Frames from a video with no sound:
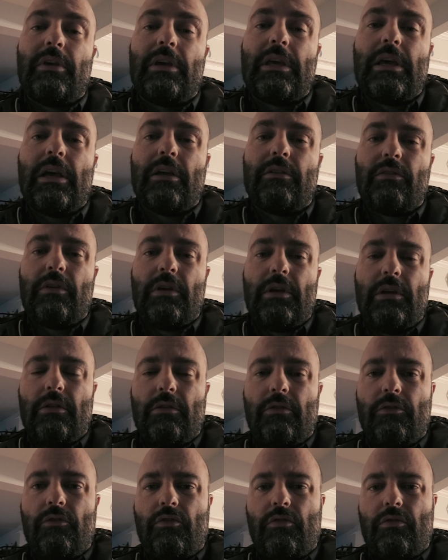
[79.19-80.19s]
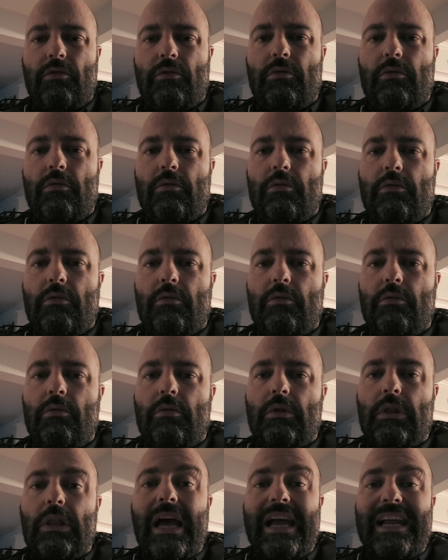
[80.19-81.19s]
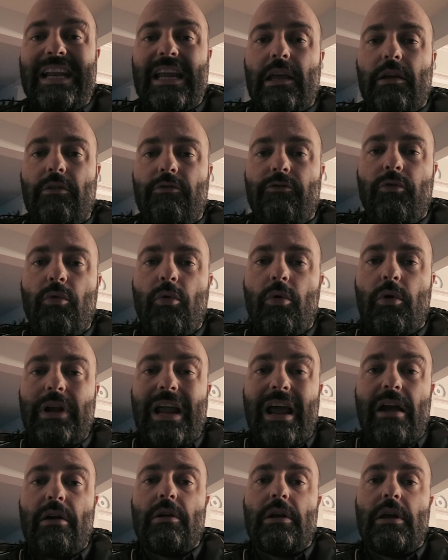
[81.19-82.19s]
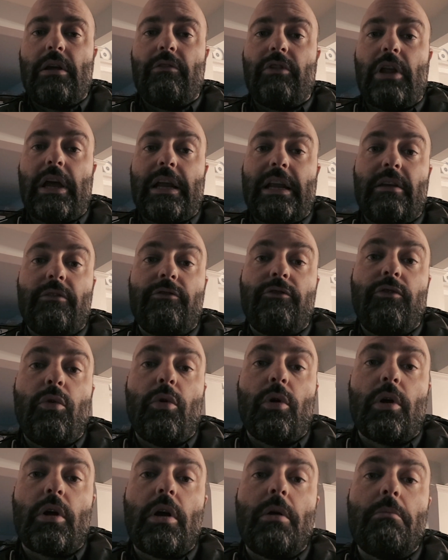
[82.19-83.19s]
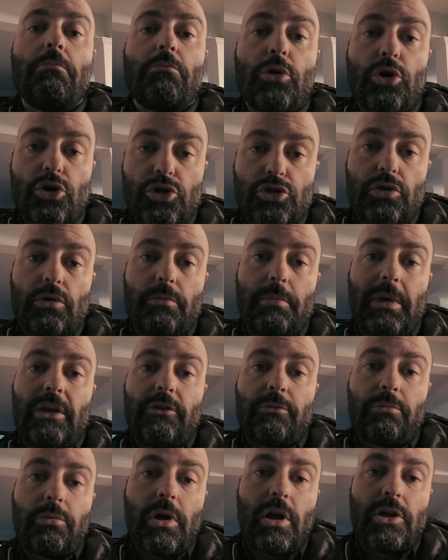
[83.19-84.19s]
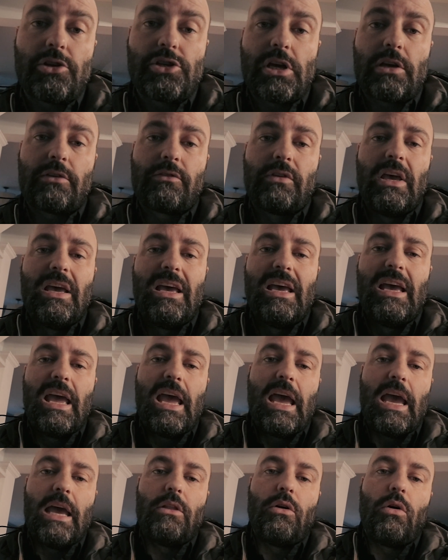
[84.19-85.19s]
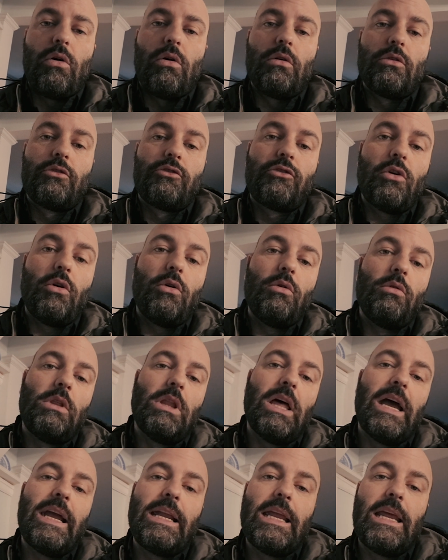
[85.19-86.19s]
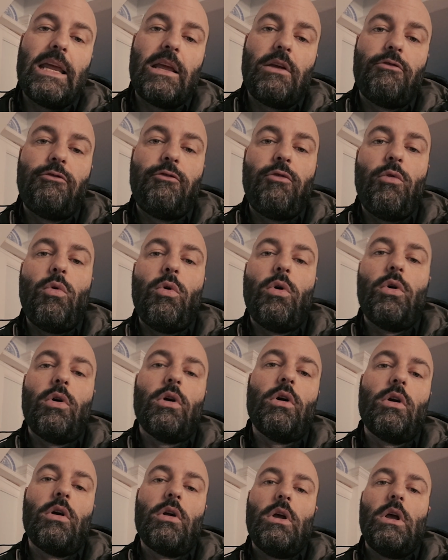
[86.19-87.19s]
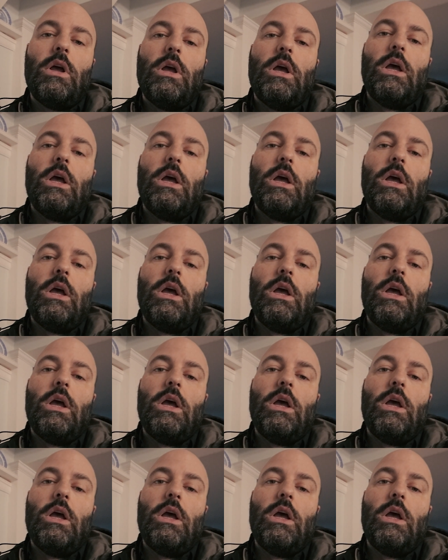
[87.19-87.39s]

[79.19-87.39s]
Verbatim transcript: It gets into lighting for narrative, lighting for commercial-based projects, and also lighting for